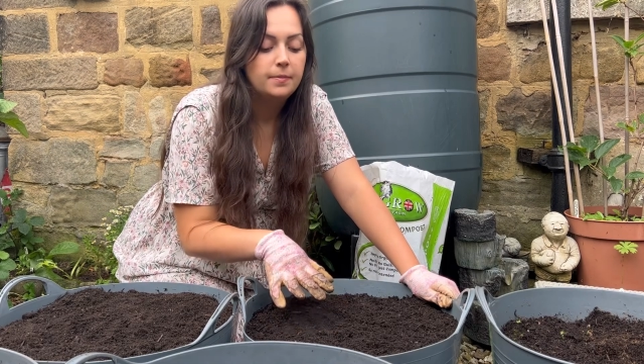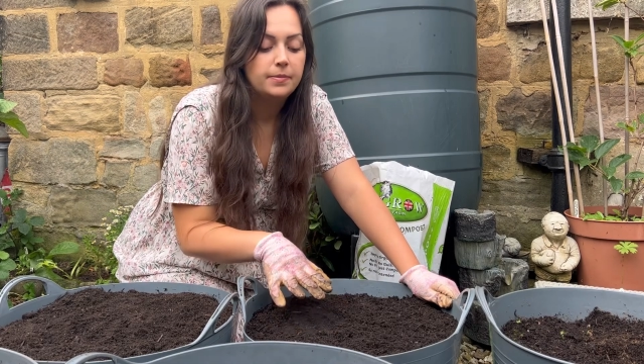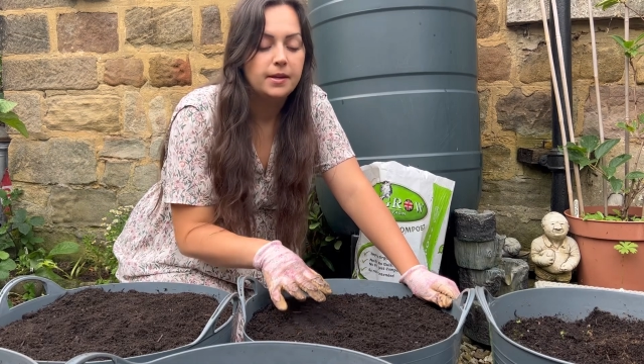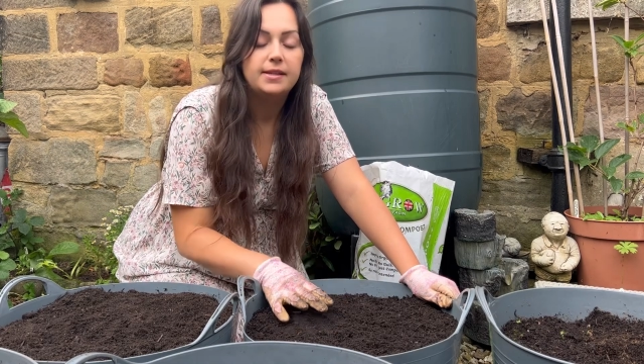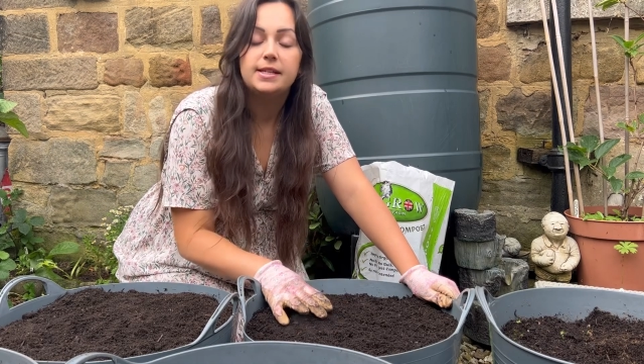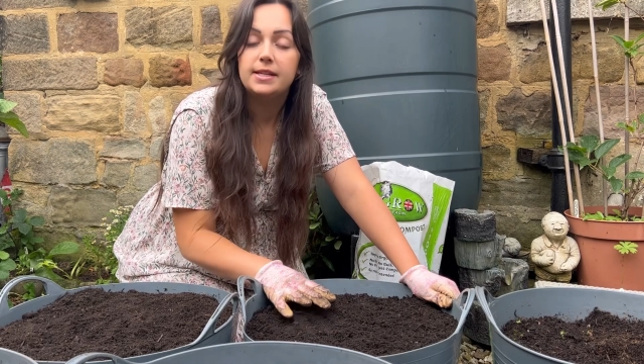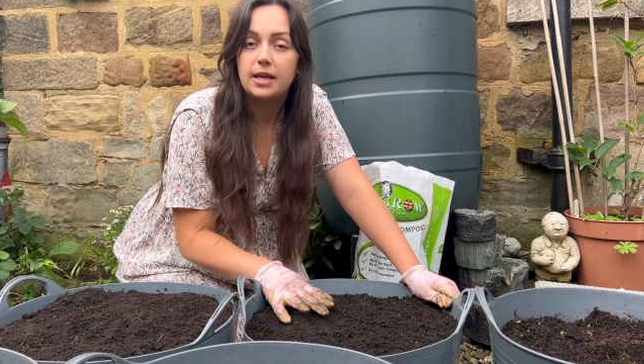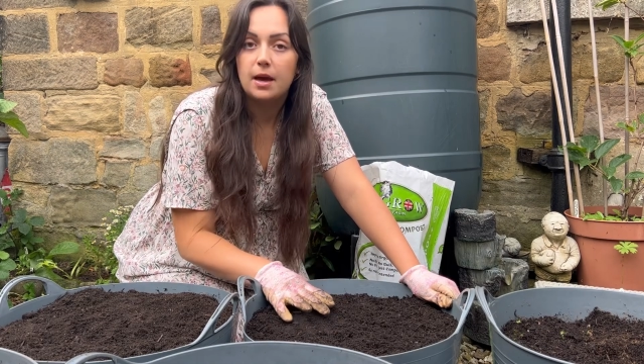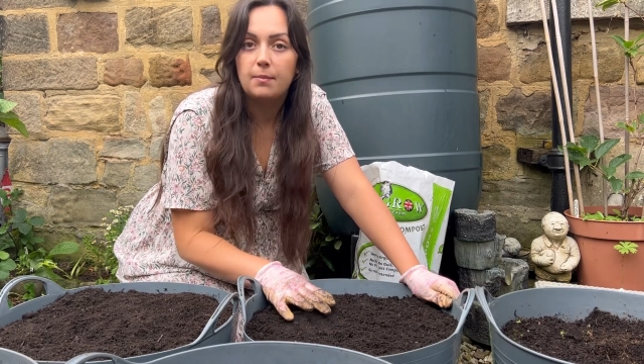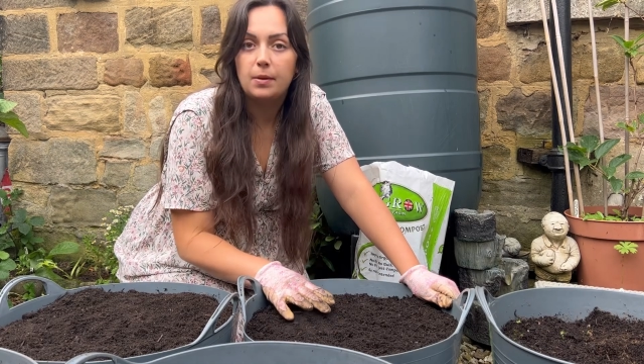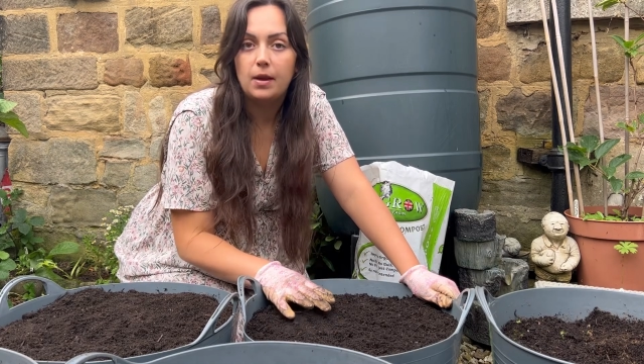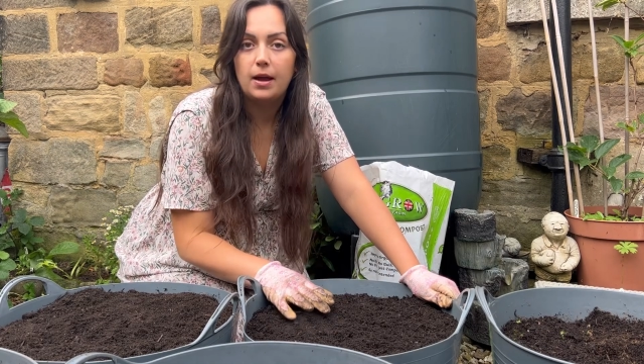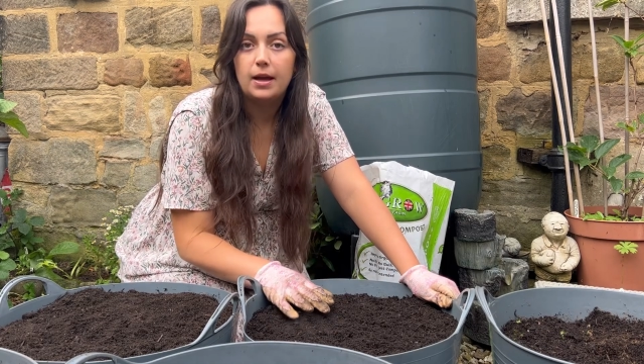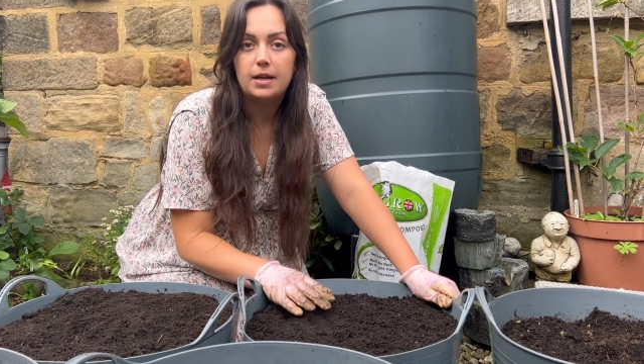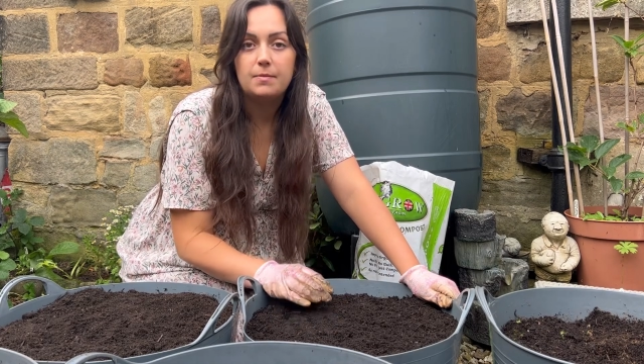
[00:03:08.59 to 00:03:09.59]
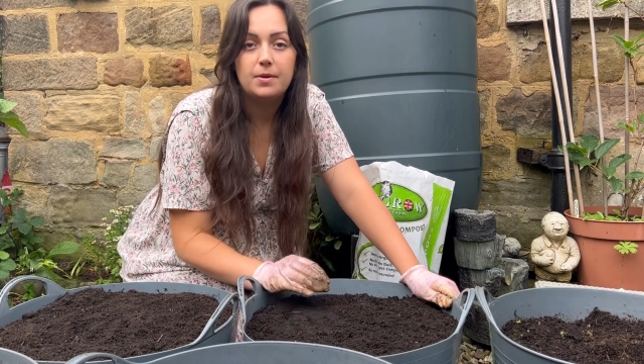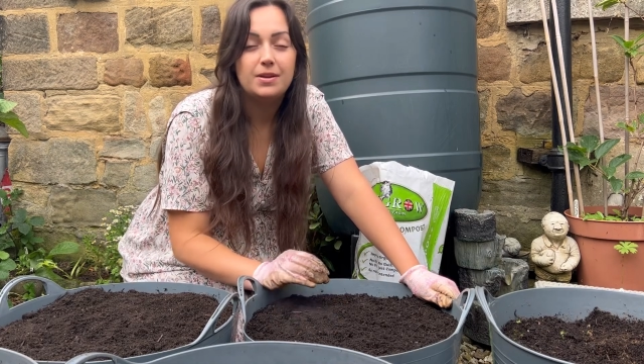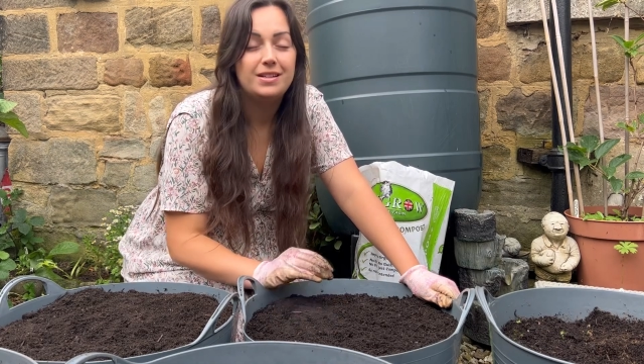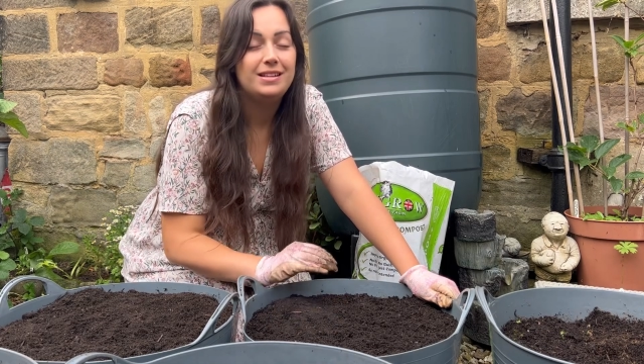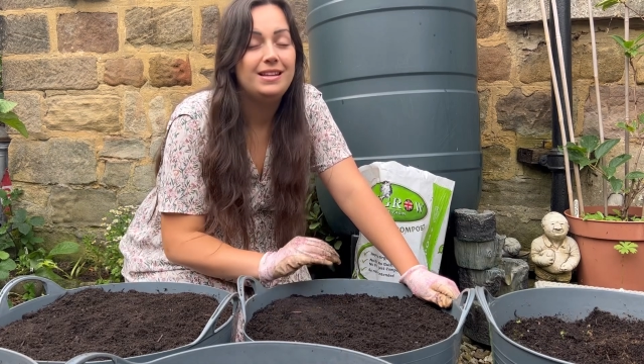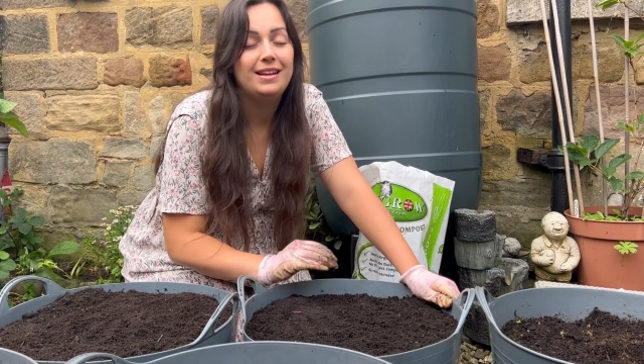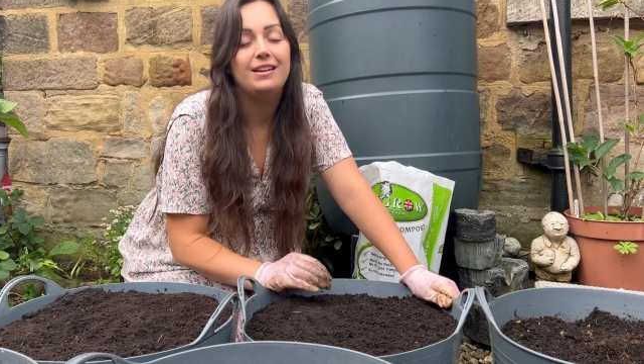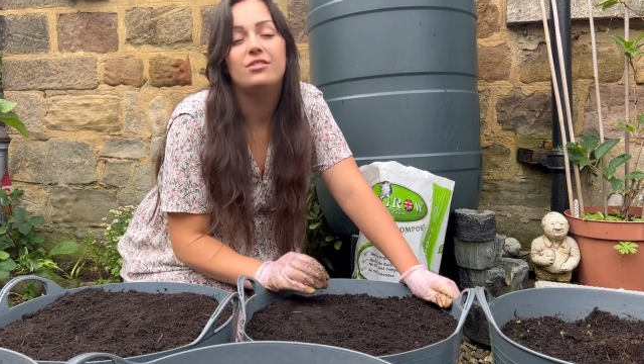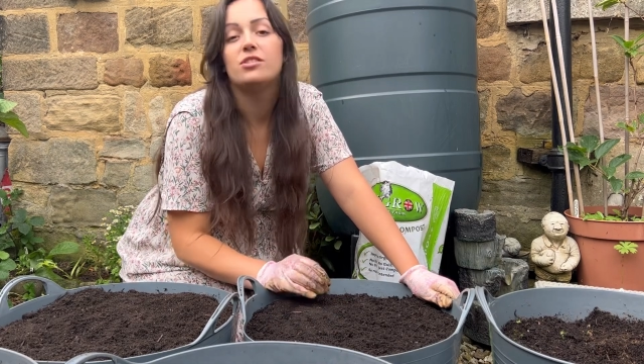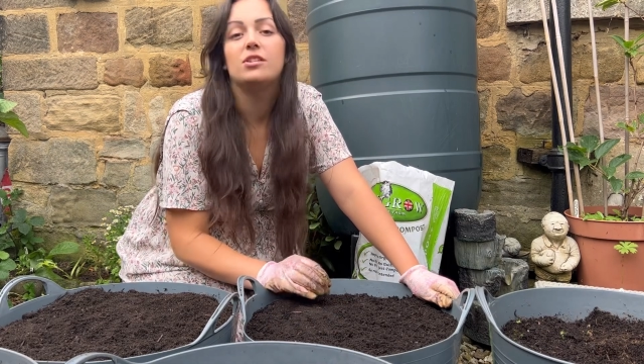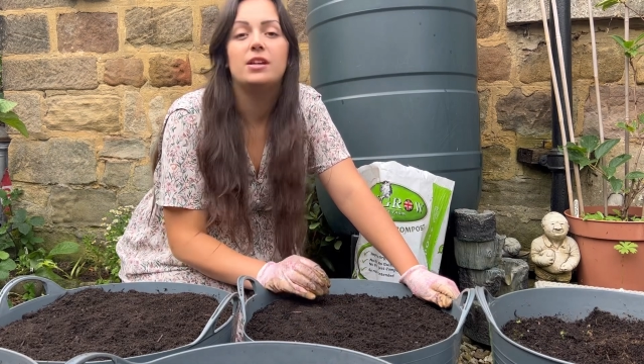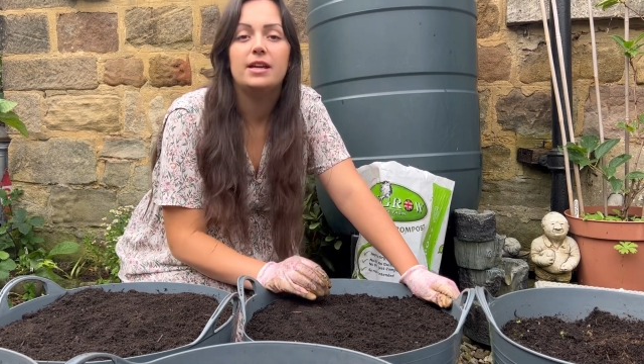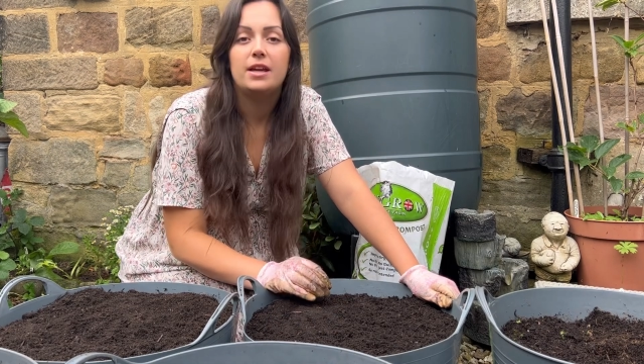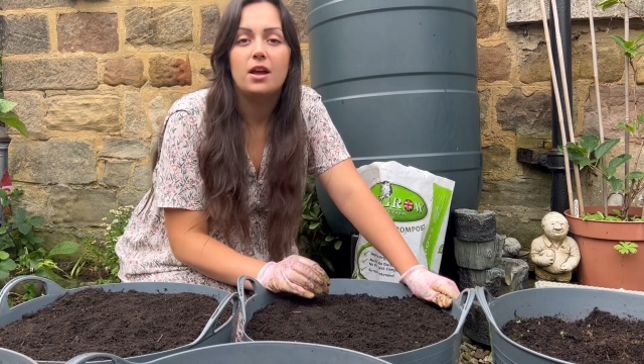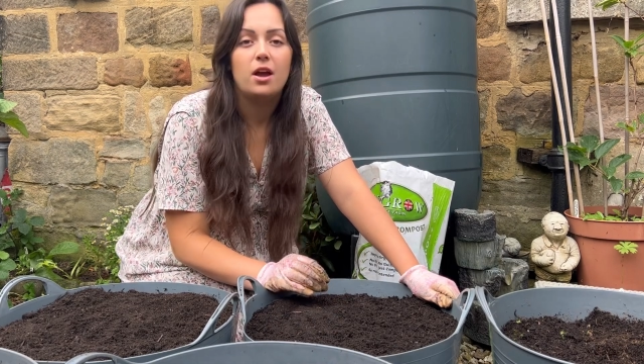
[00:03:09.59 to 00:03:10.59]
it did get blight, but
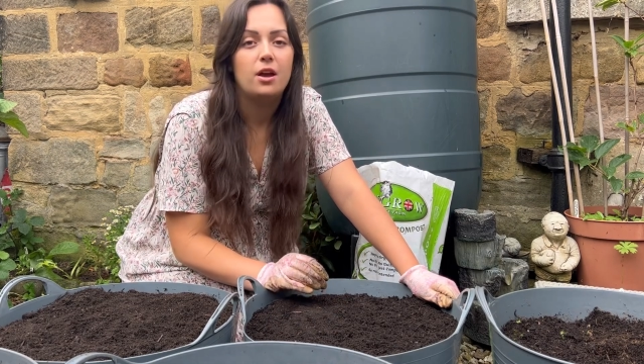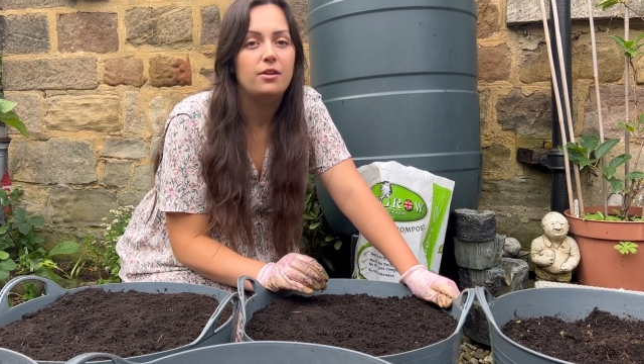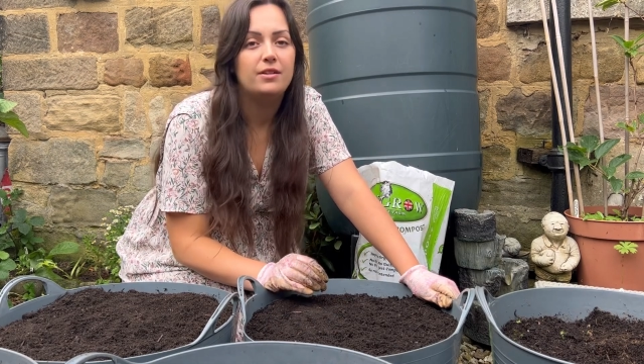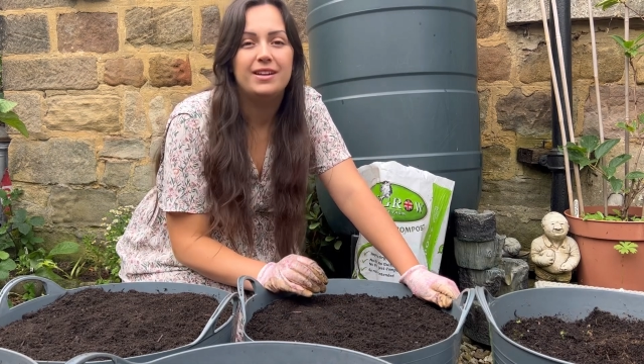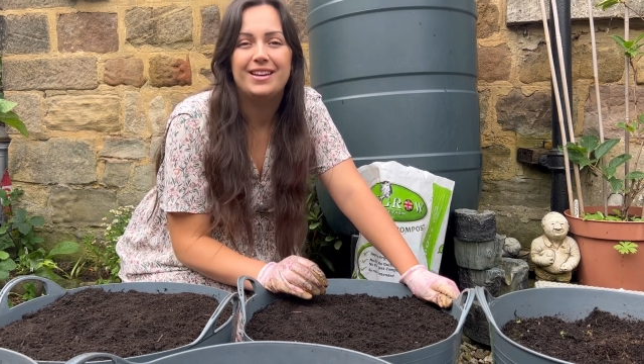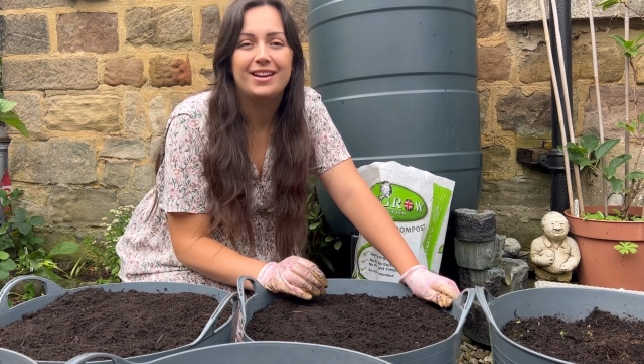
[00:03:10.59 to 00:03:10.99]
literally only